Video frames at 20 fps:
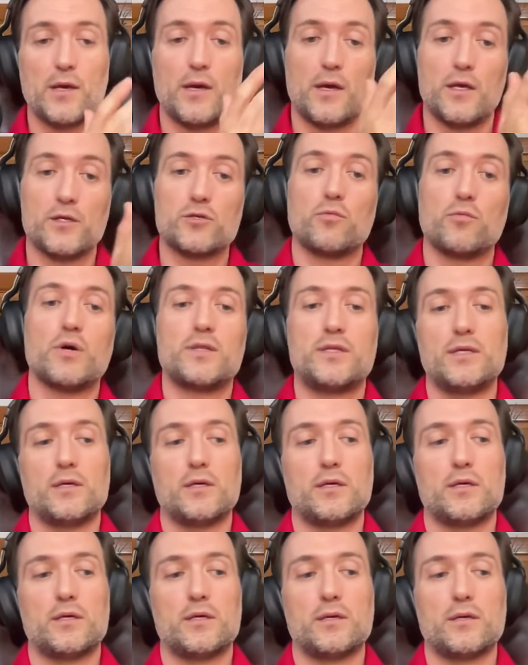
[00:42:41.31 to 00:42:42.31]
And so what
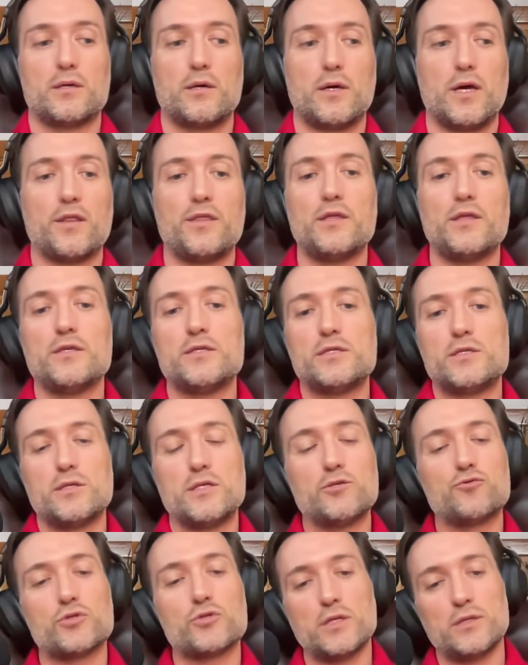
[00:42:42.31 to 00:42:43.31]
uh, I think this is an
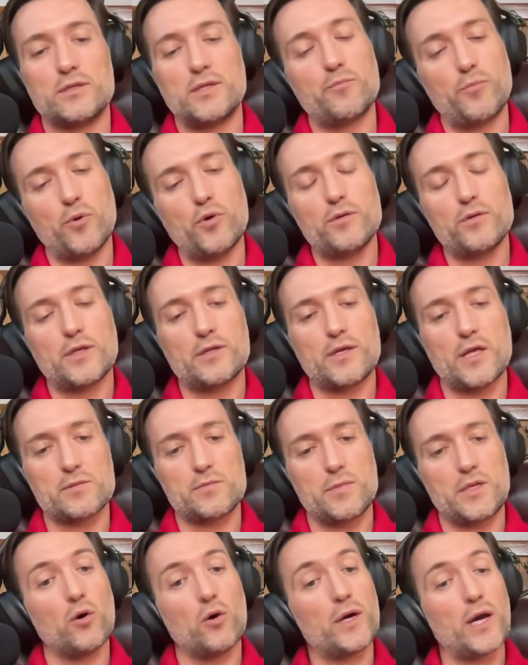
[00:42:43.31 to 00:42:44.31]
interesting data point that tells
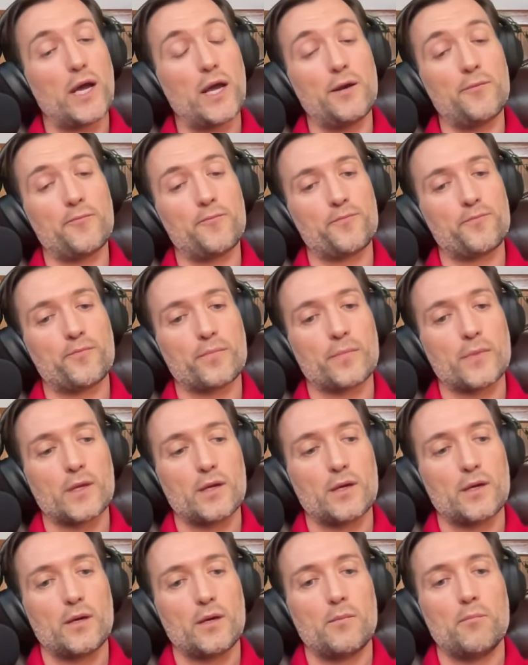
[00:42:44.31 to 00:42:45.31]
me, okay,
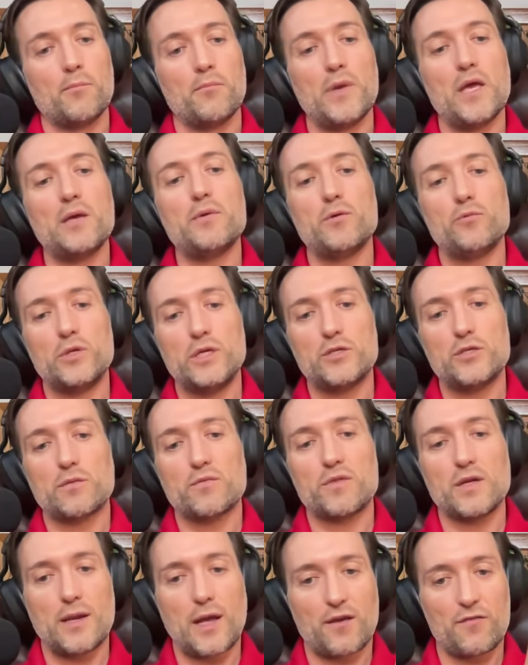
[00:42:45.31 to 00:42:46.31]
maybe we need
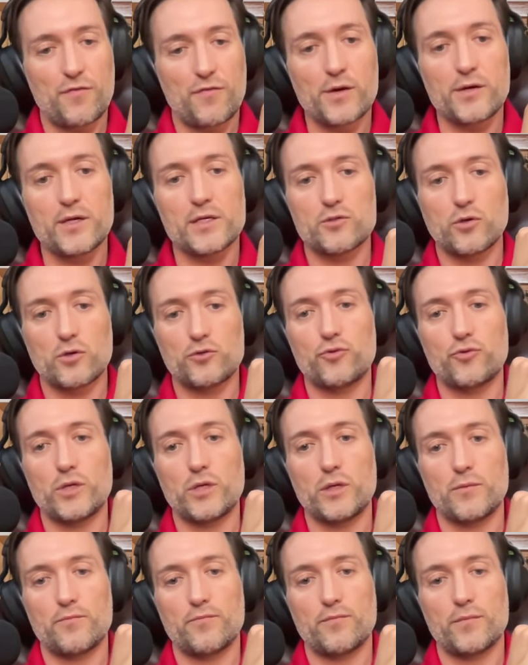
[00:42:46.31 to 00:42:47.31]
something like fairness
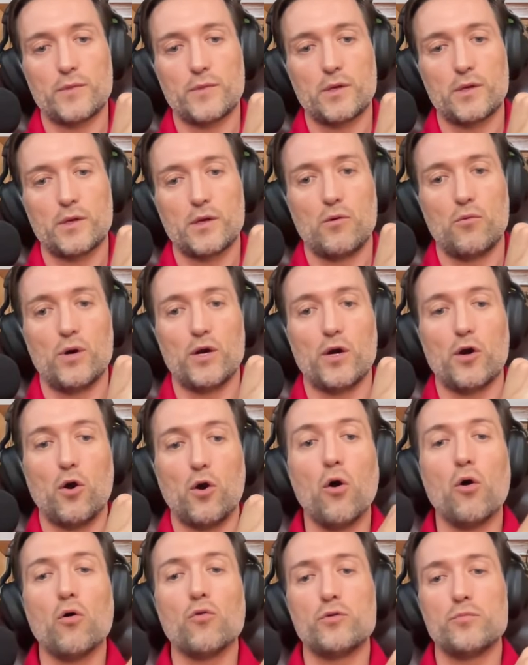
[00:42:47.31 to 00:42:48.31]
doctrine, where
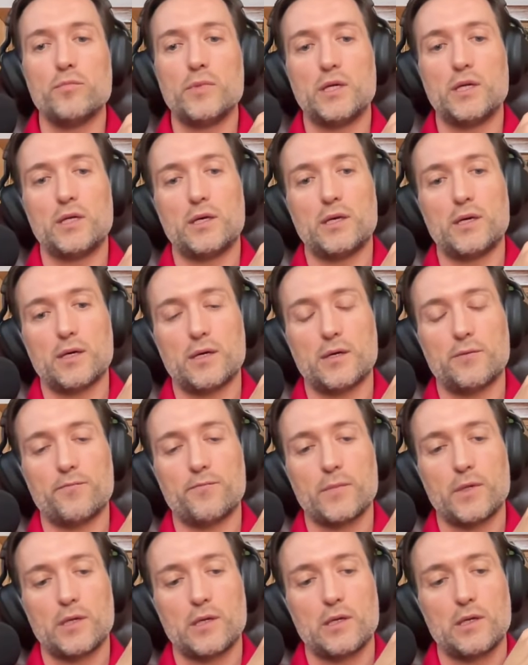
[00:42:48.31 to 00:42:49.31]
all the media
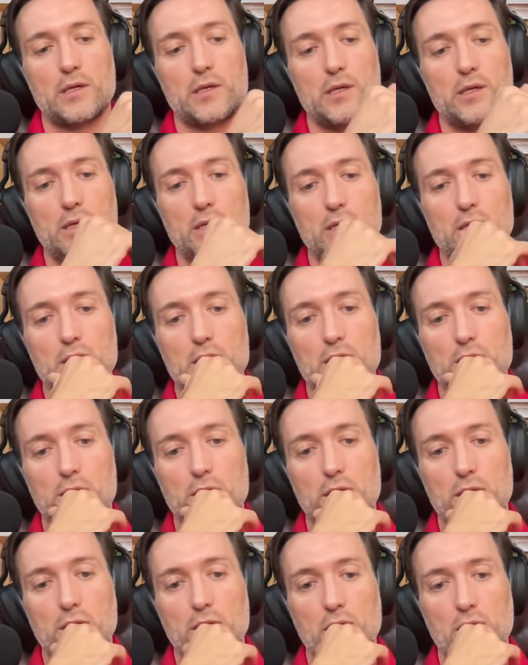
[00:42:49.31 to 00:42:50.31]
in
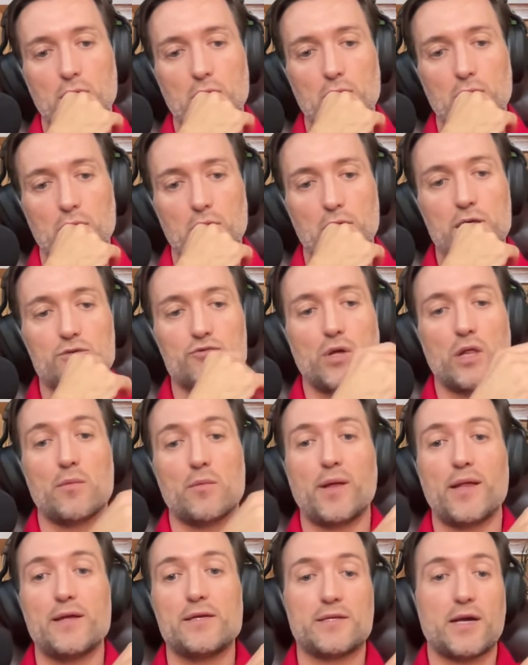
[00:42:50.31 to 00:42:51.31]
in in Israel and
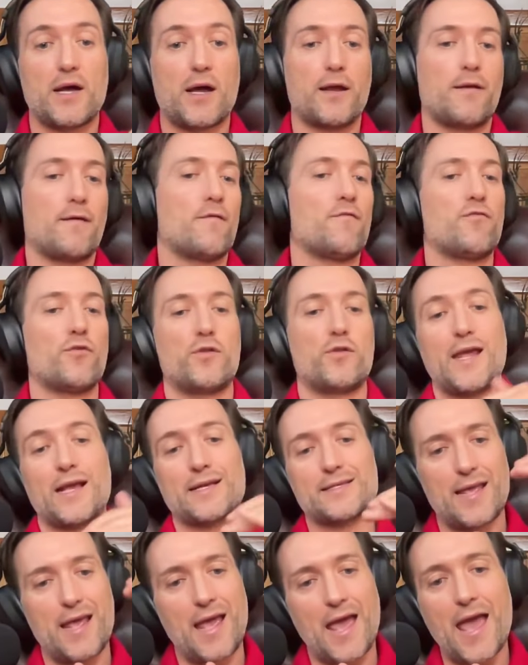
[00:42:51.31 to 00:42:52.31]
Palestine for the
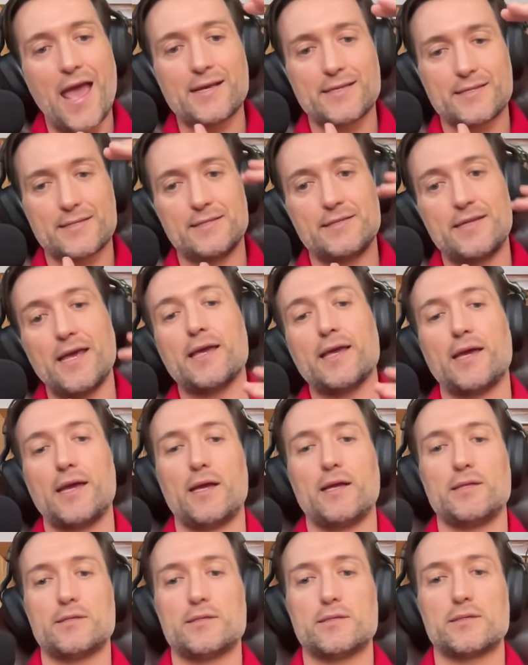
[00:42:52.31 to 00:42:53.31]
next X
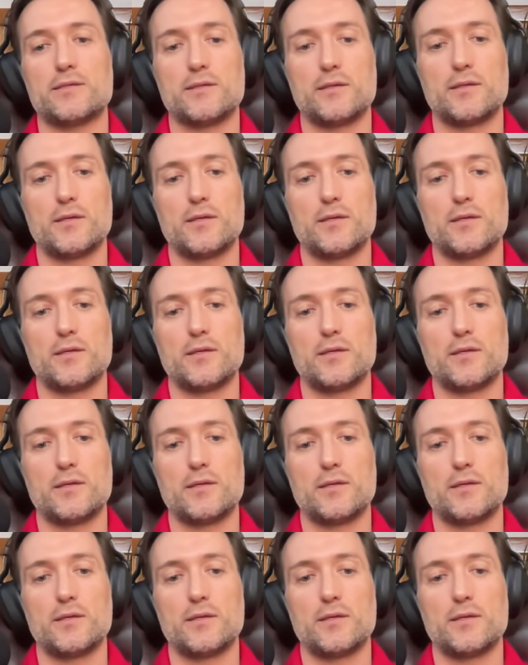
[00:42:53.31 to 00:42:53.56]
decades